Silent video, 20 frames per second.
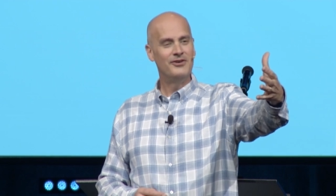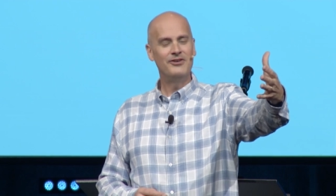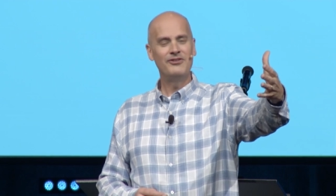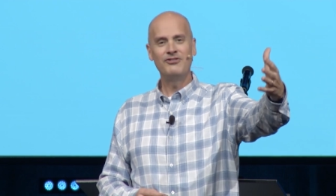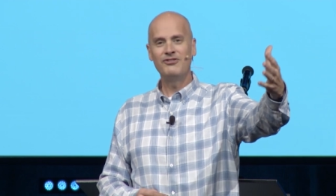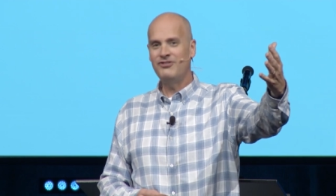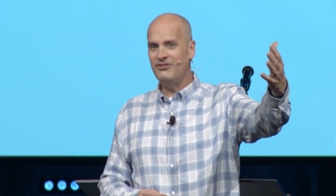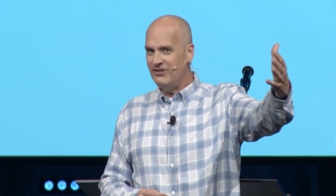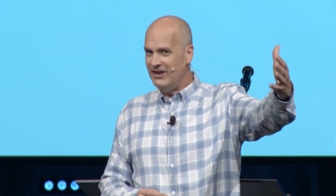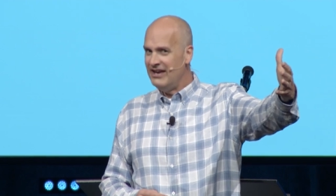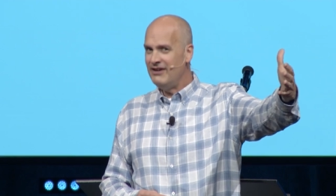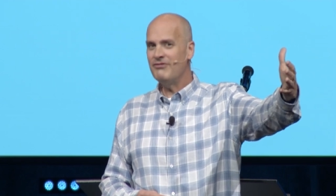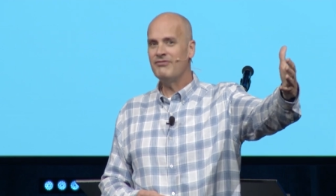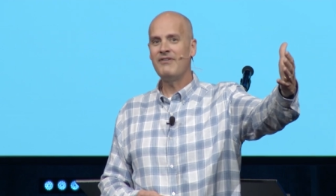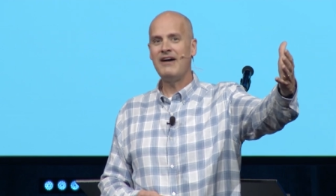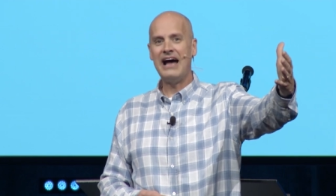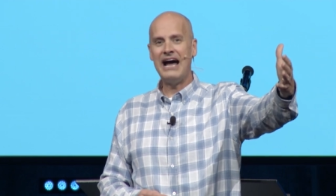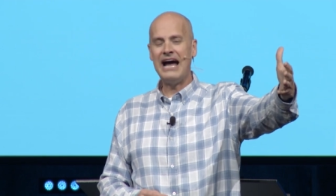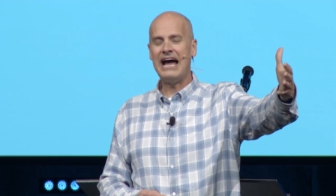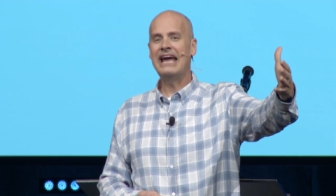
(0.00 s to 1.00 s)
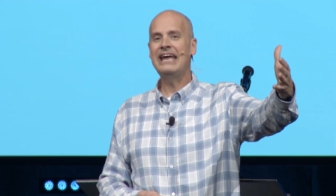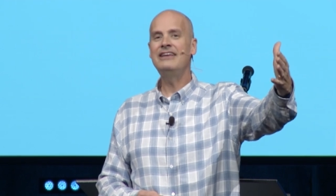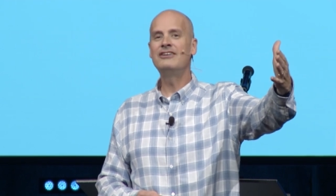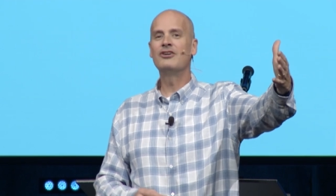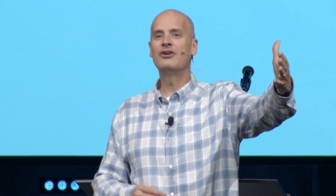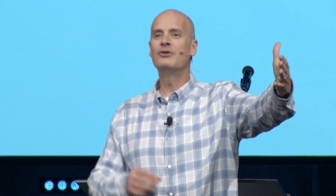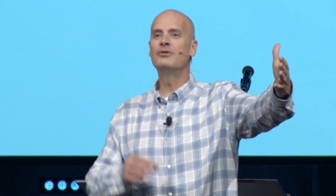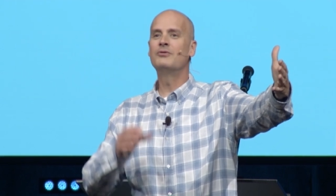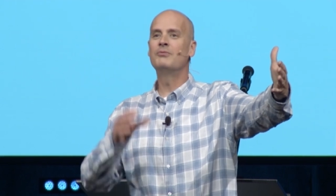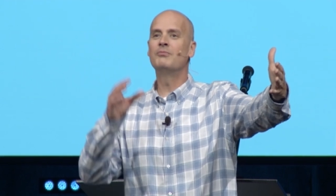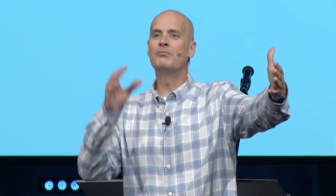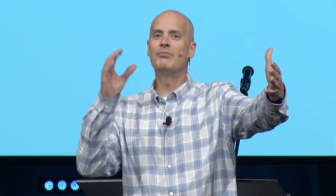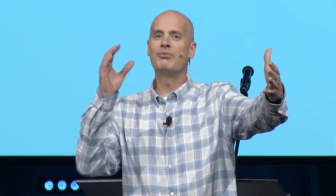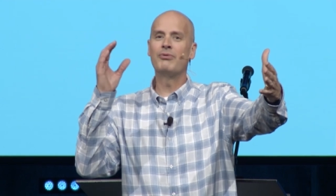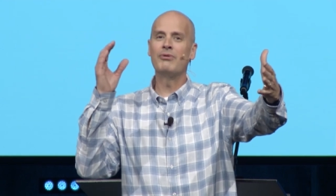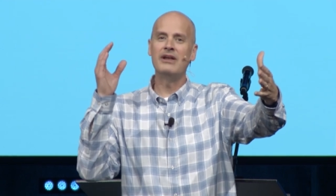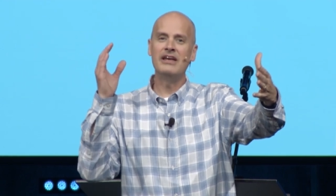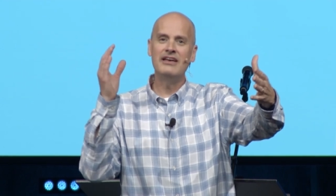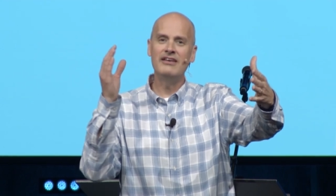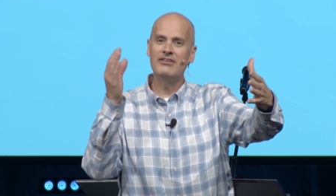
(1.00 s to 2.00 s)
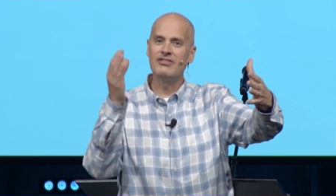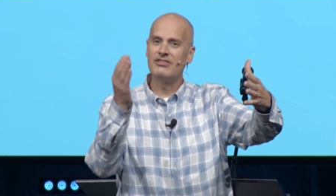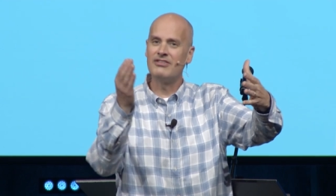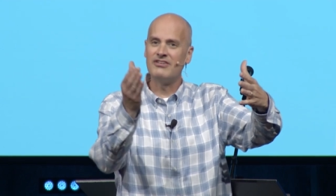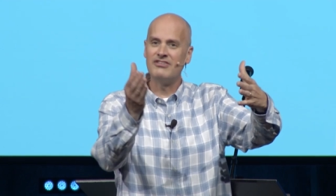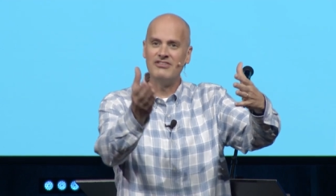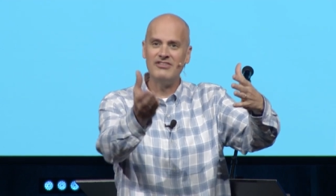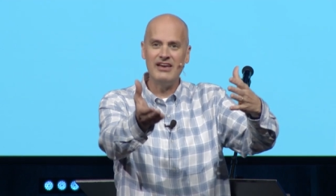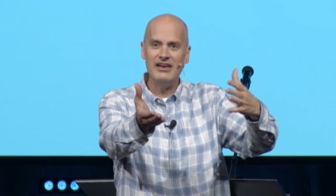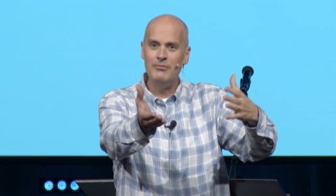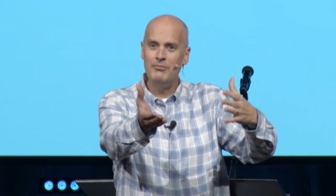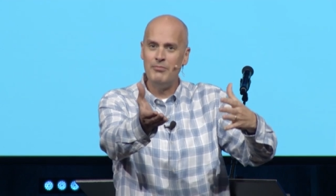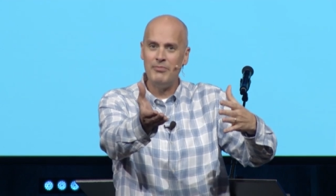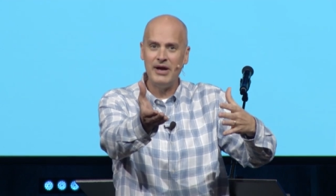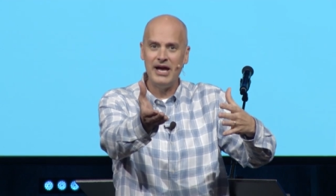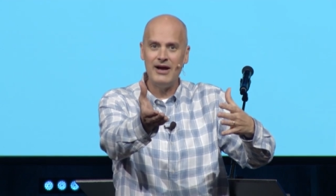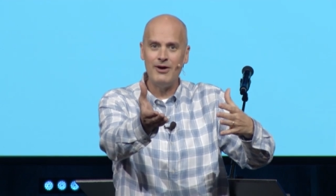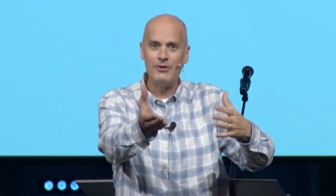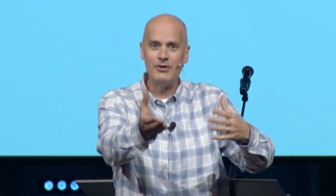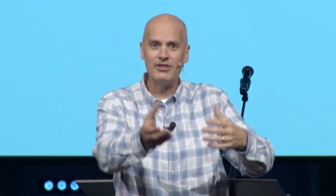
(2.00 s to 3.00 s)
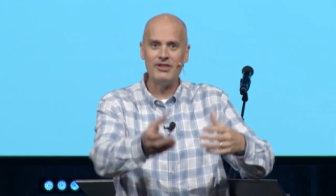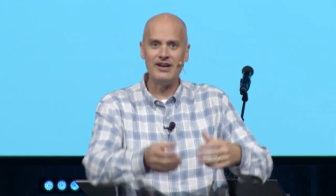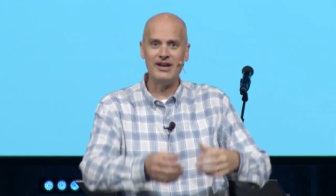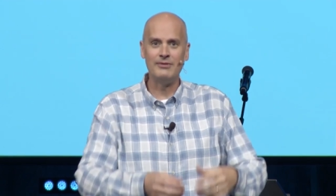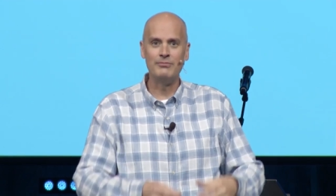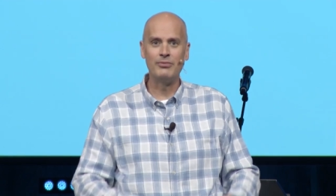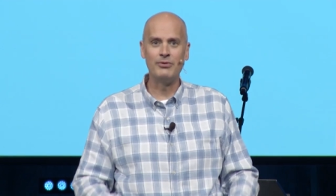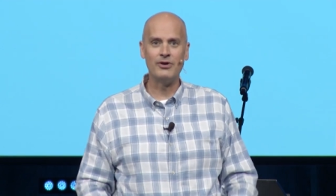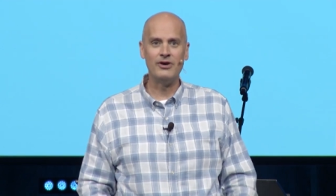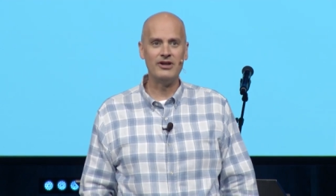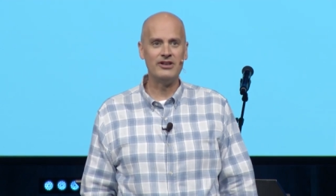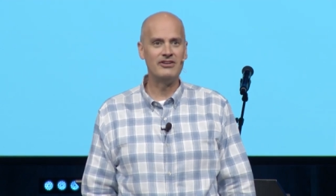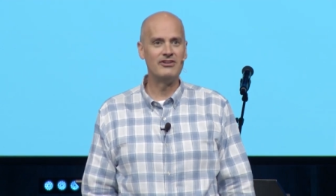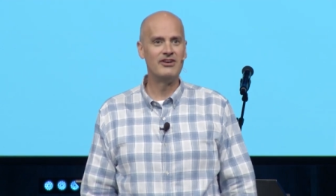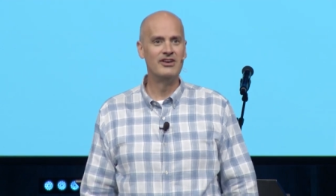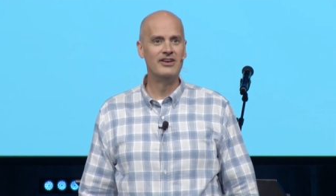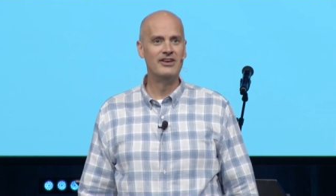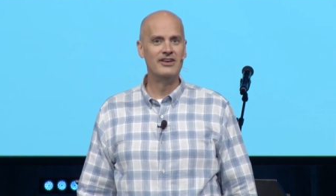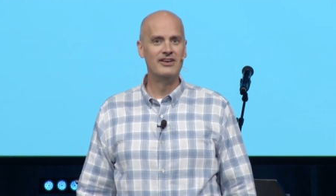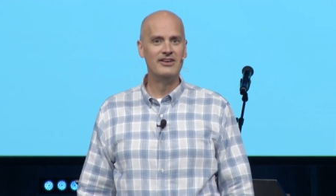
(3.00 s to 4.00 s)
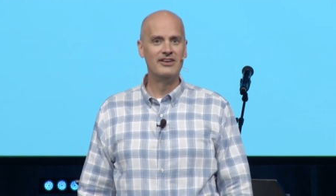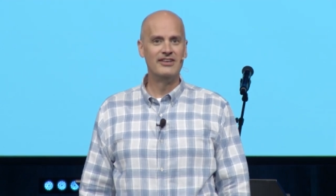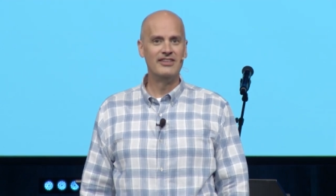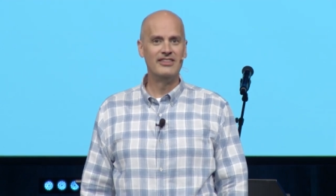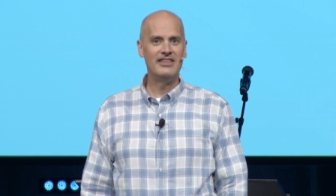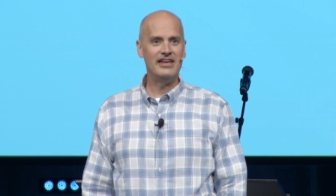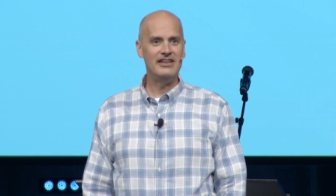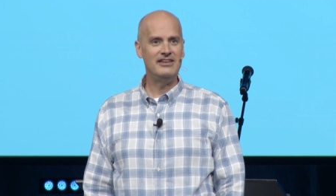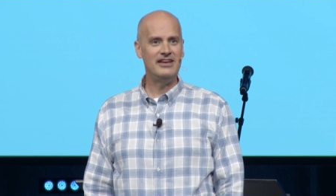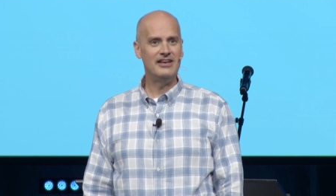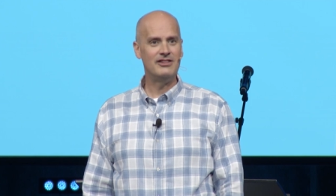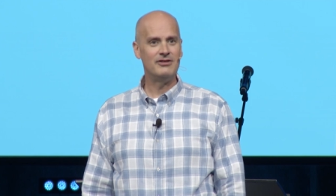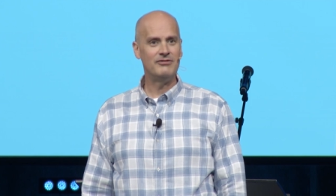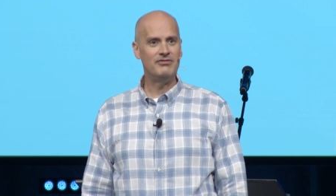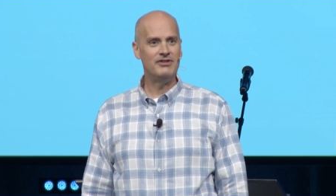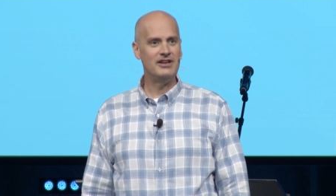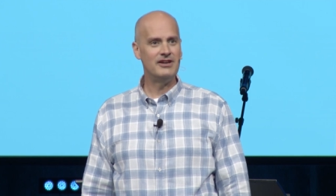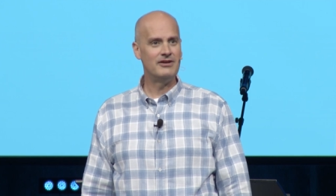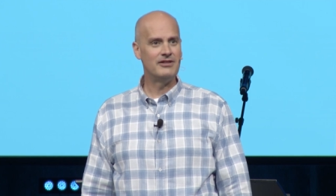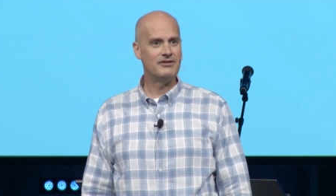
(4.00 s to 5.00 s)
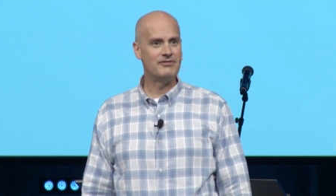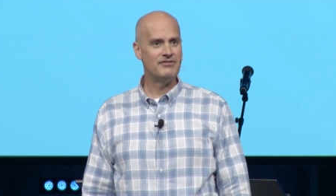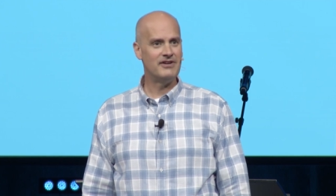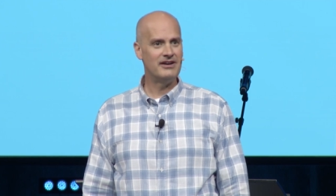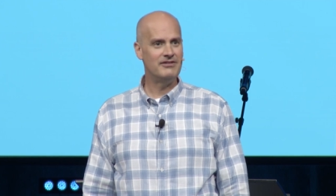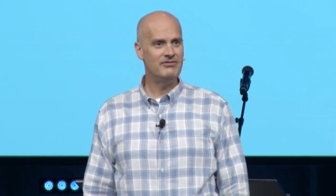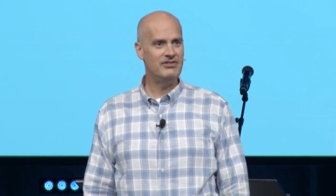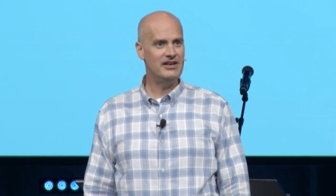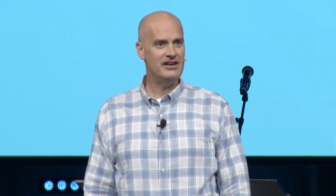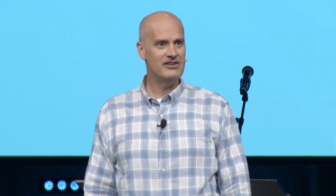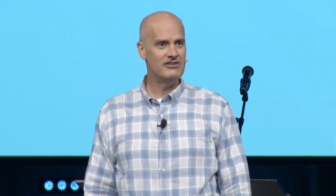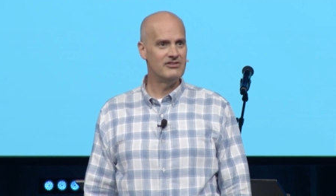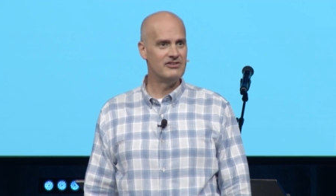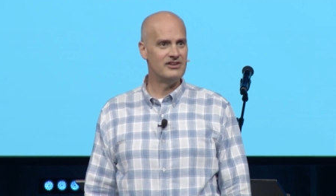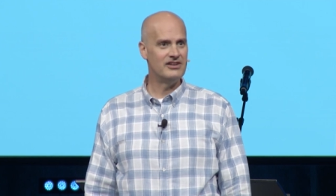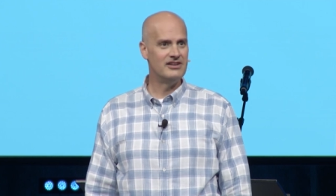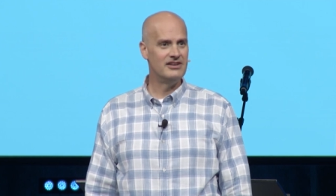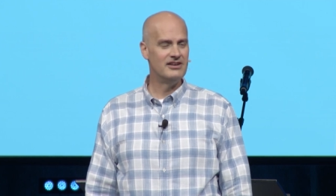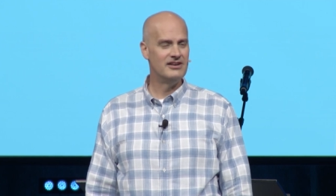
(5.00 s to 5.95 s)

See if I don't bring the same power that I brought that day at the feeding of the five thousand.